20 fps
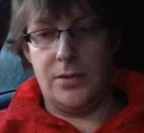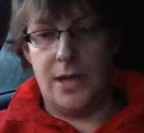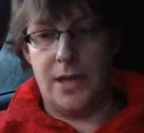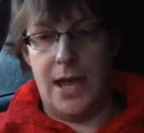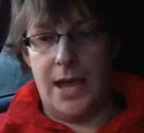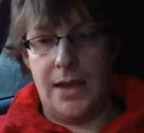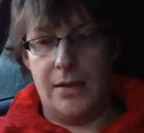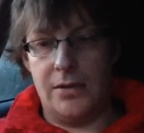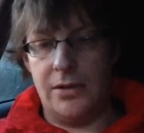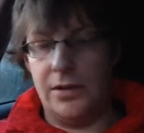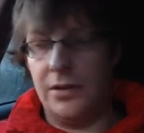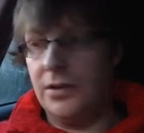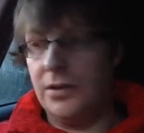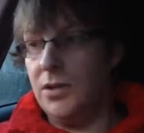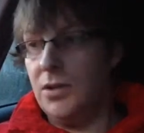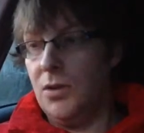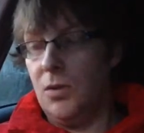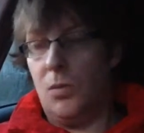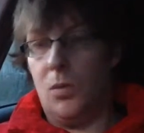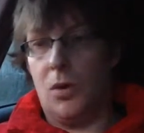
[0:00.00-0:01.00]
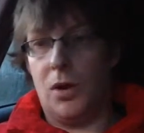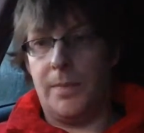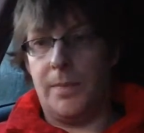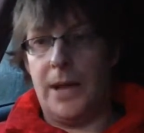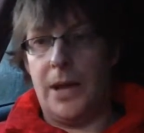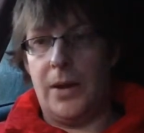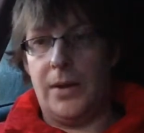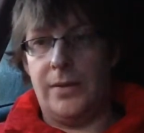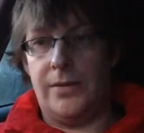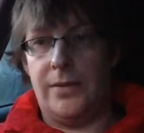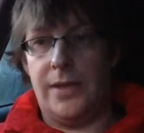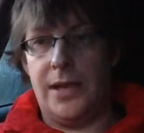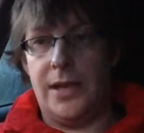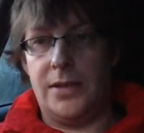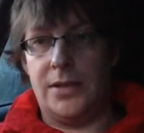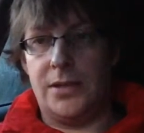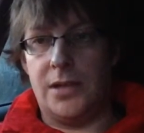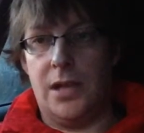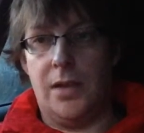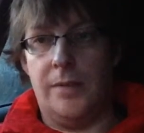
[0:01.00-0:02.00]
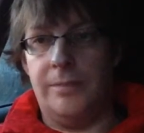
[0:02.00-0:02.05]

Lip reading: there. And what about if there's